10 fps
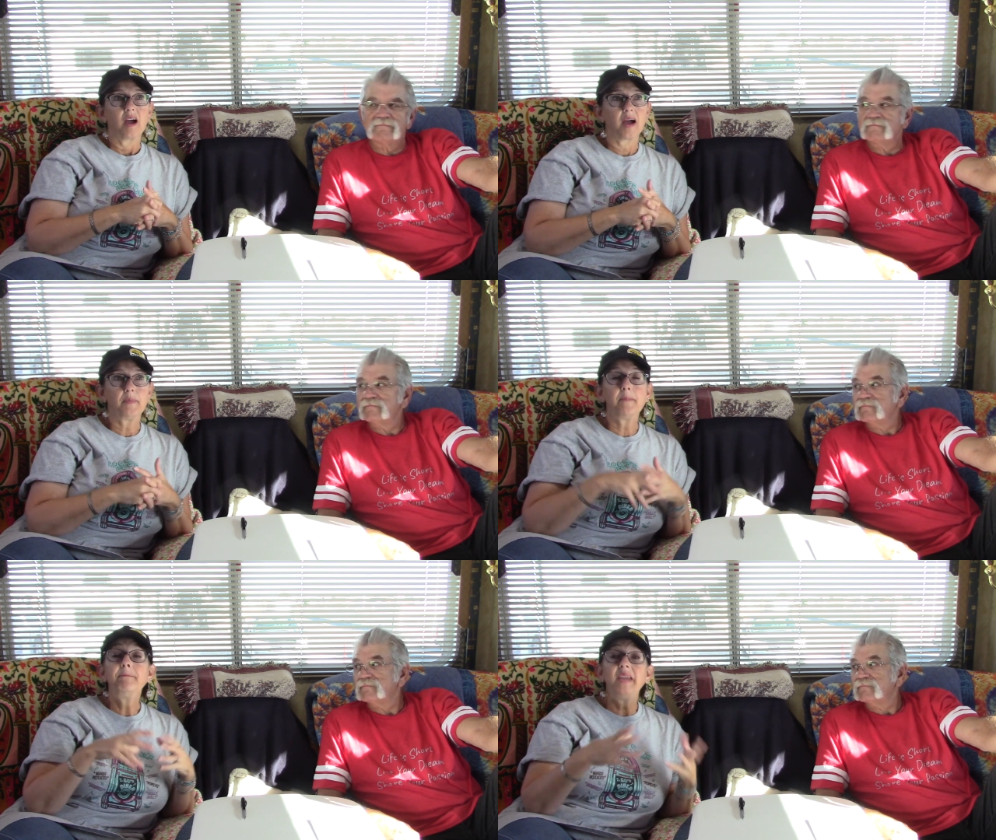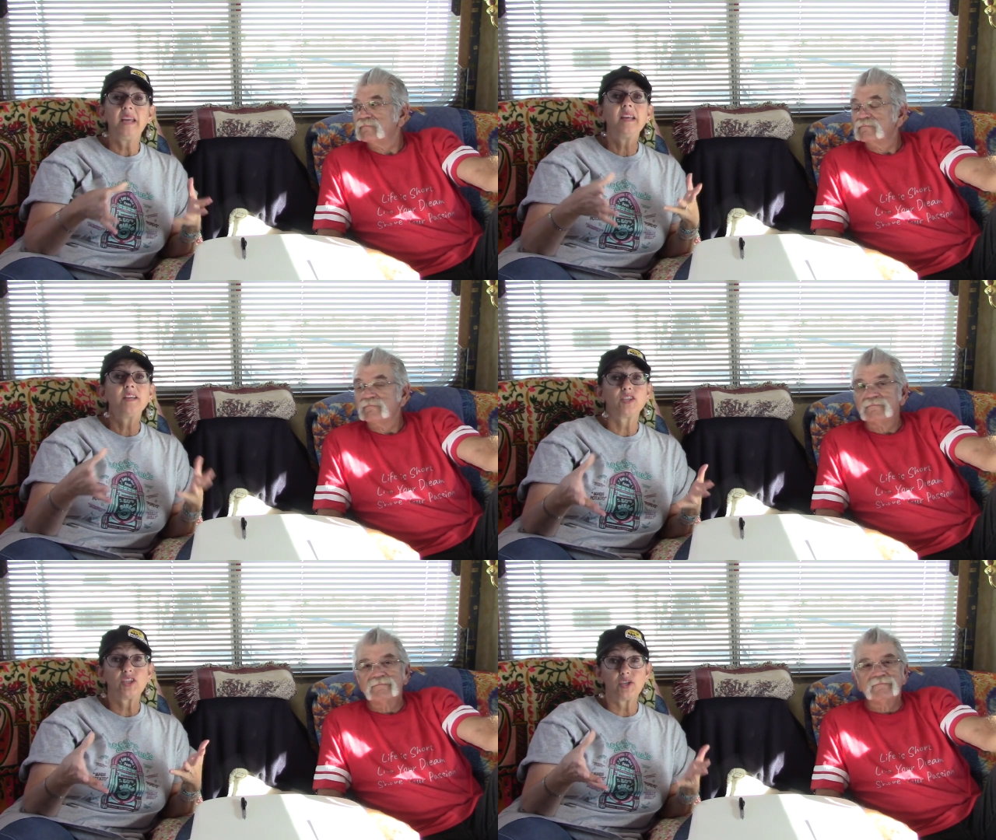Speaker 1: I've been
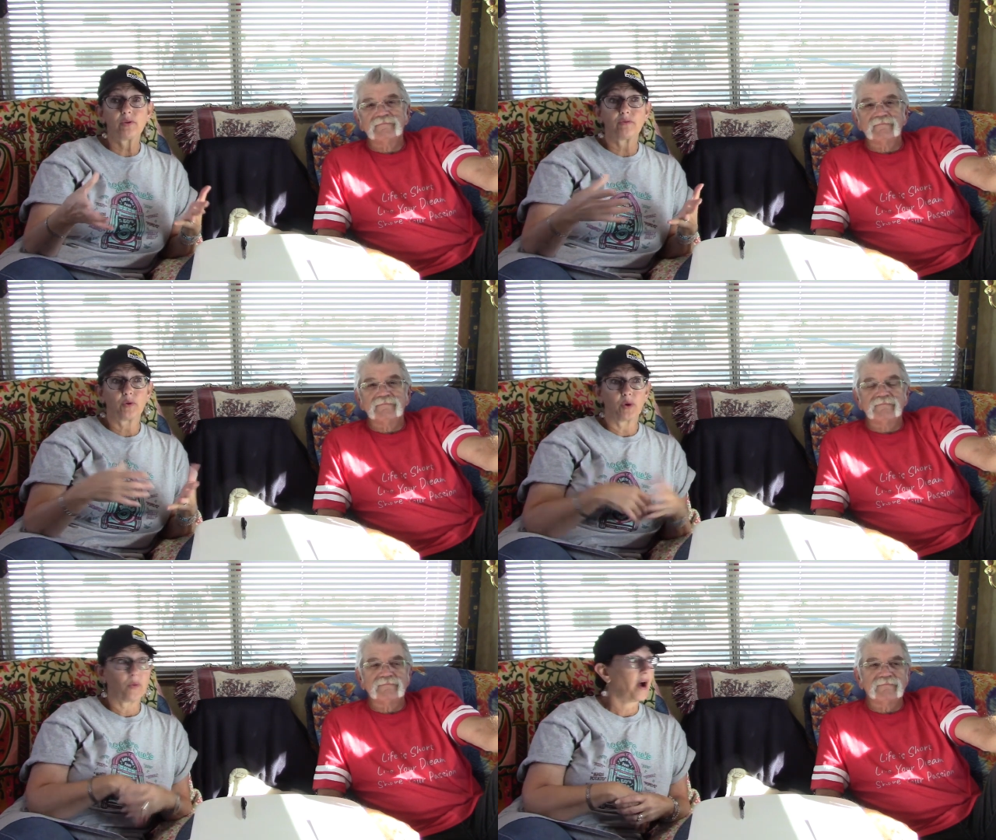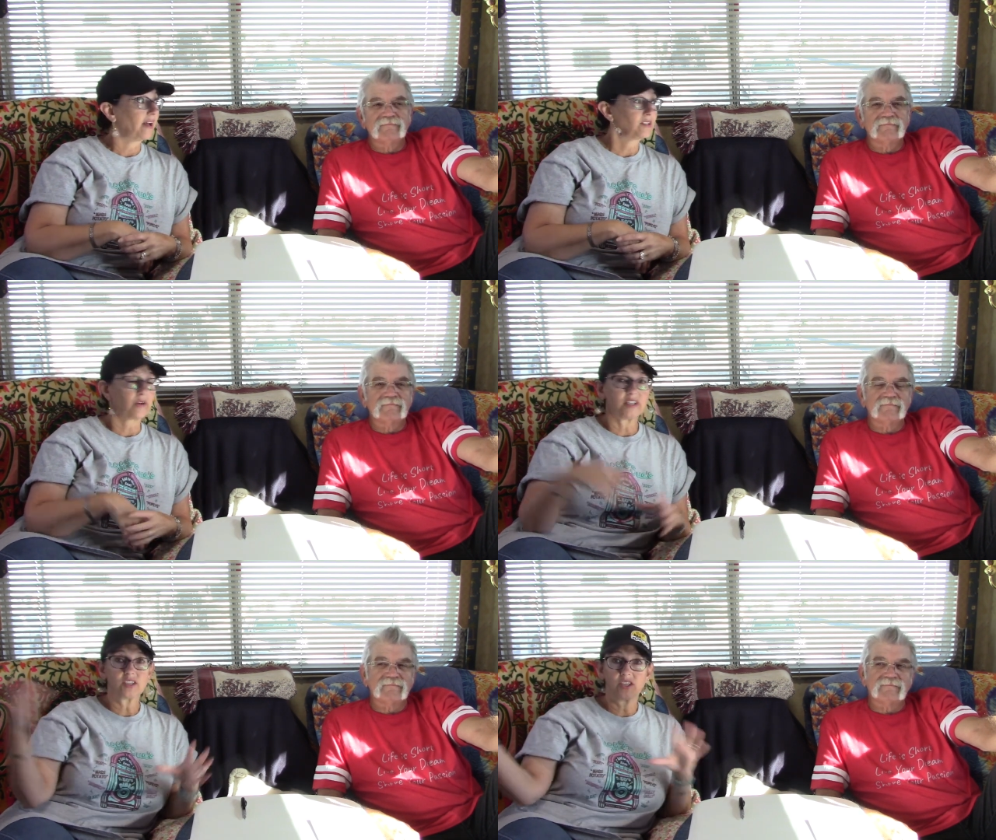meaning to do it for a while,
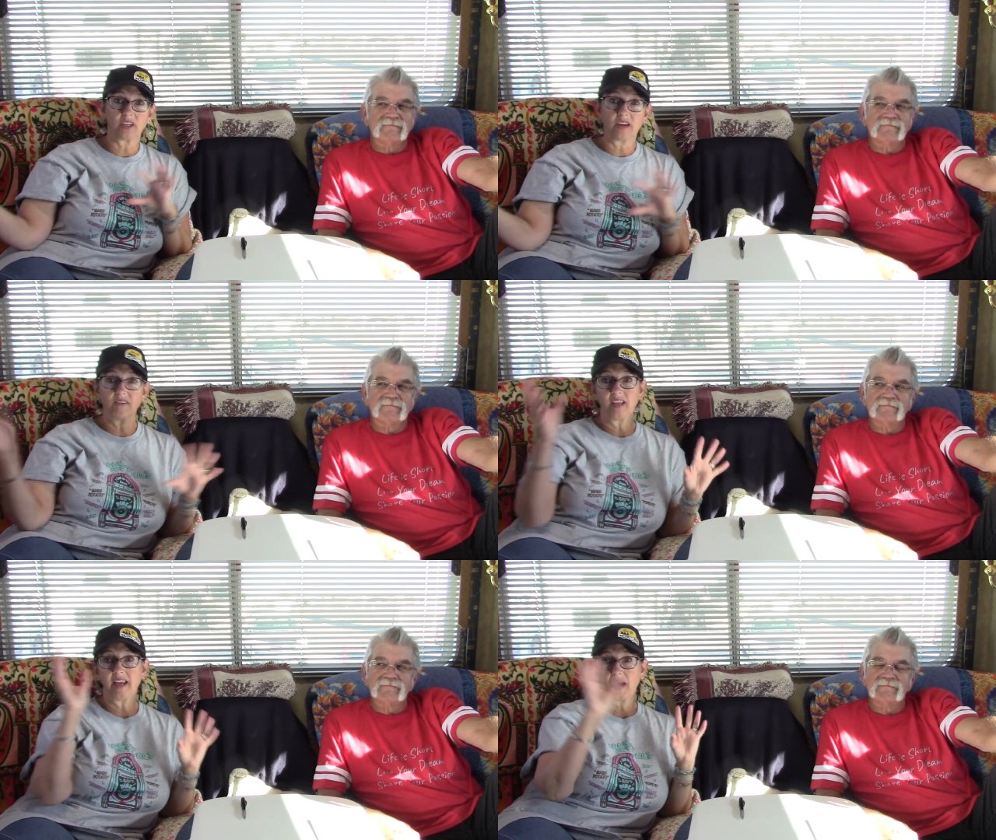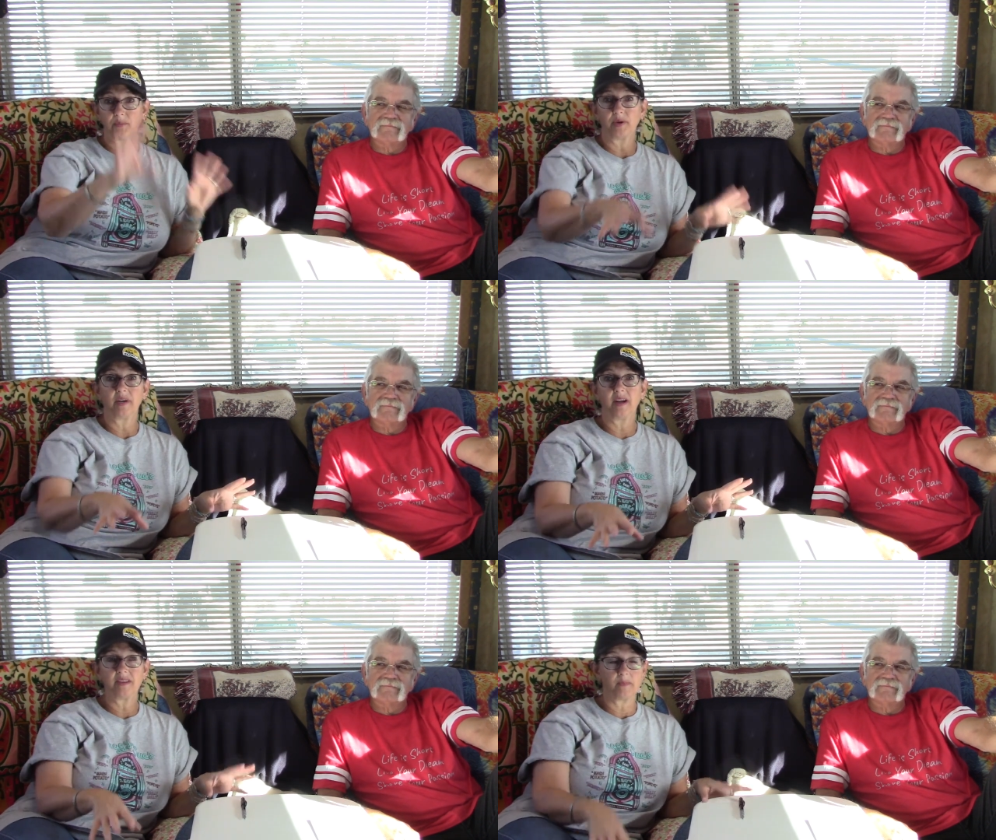so I just took everything out, put
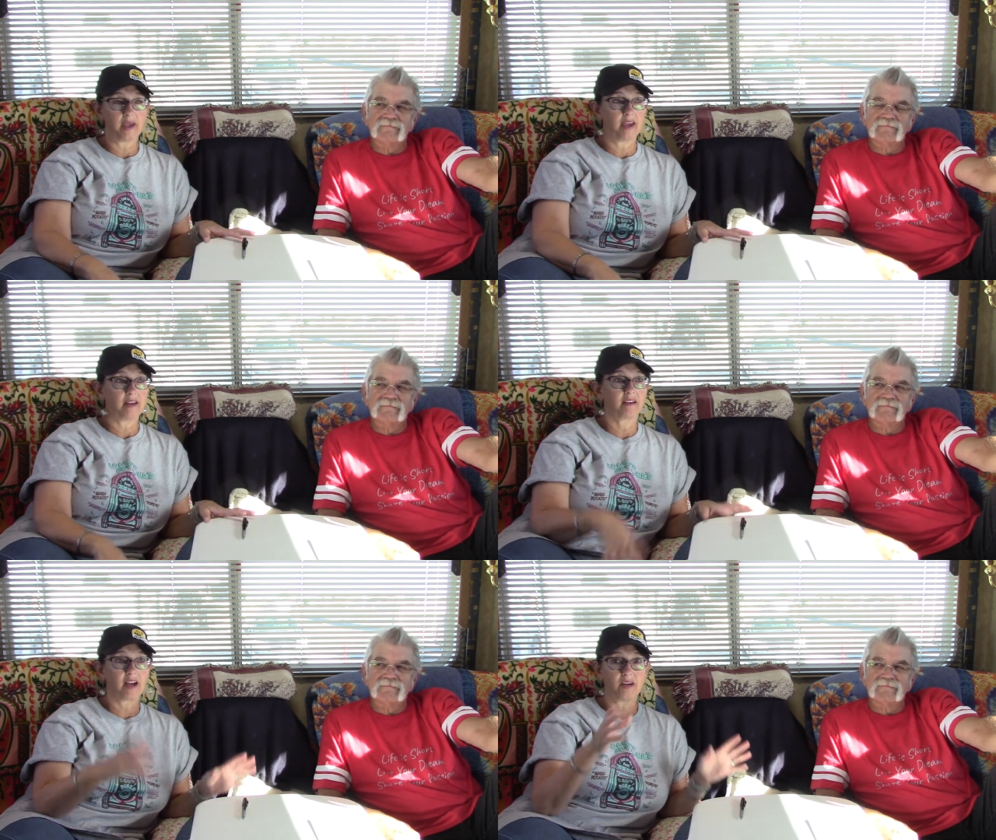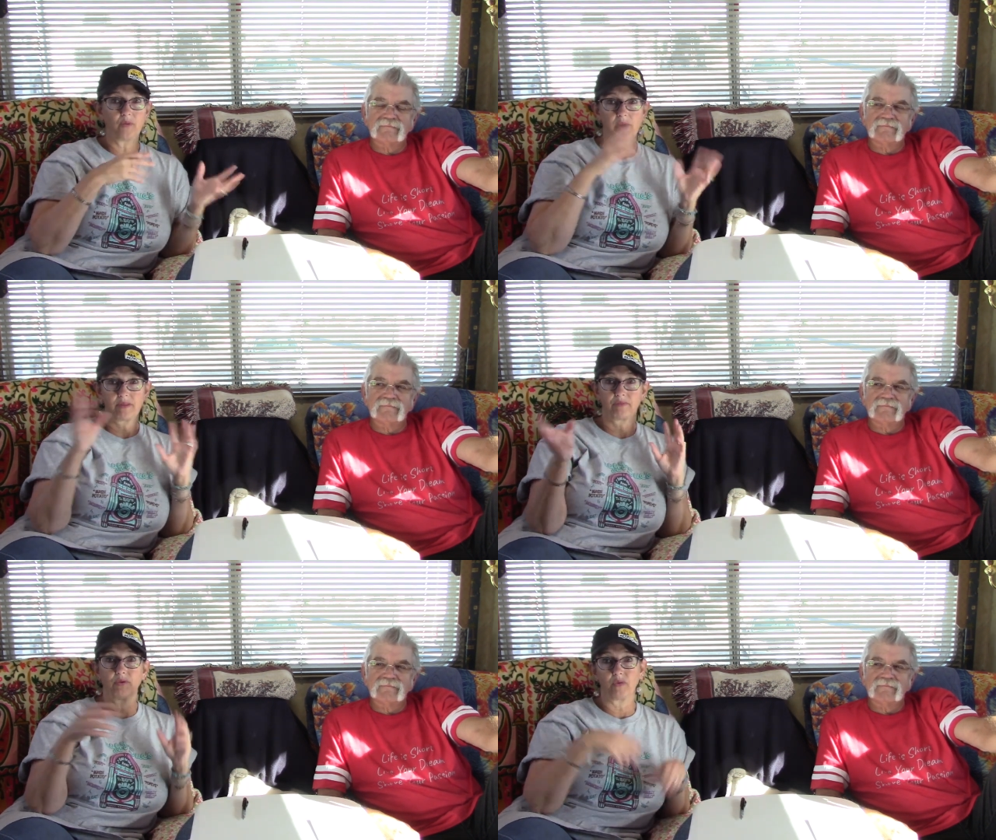it on the bed, kind of
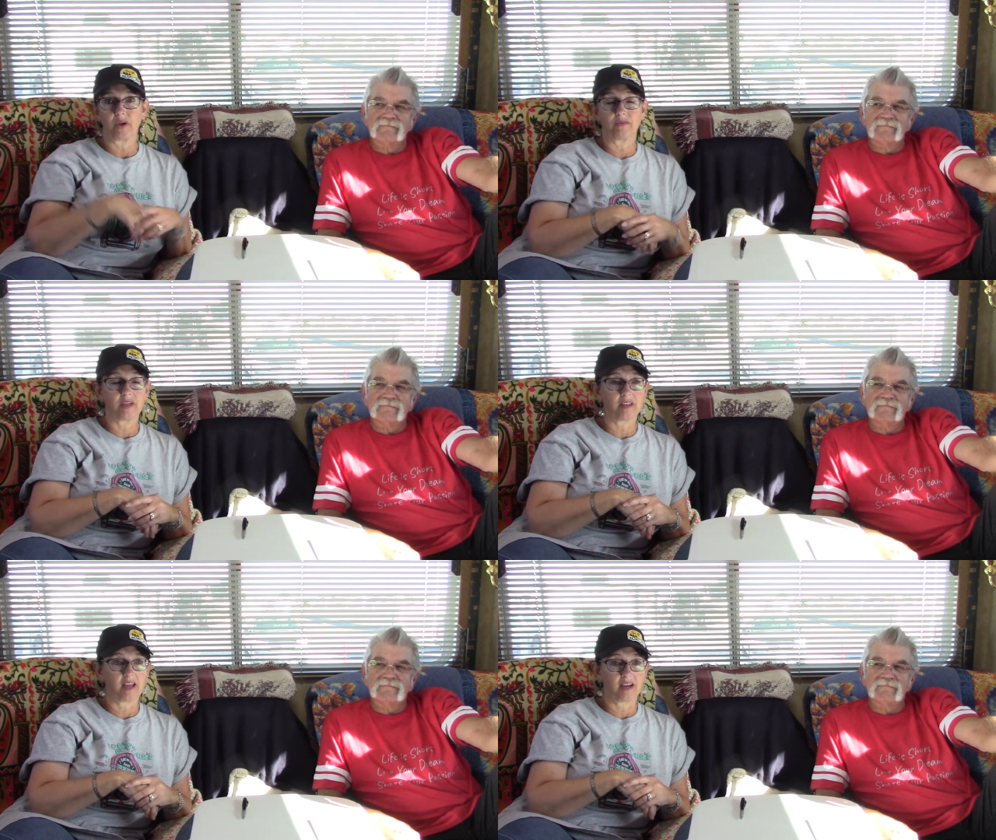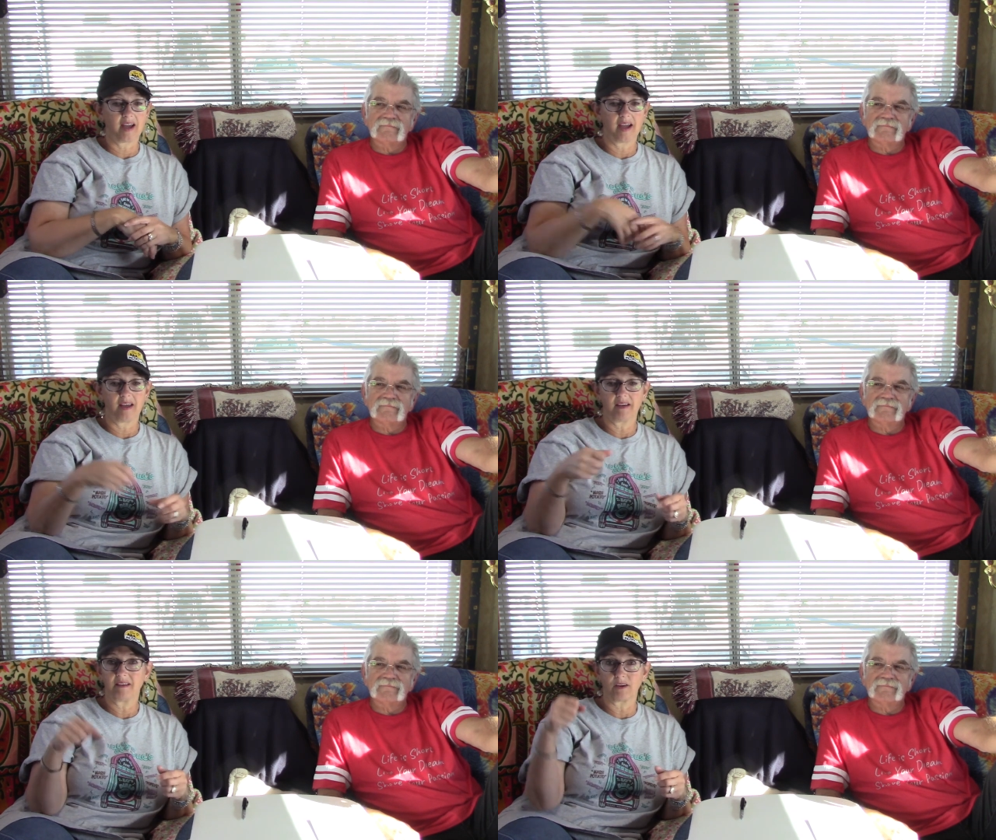went through everything. I had a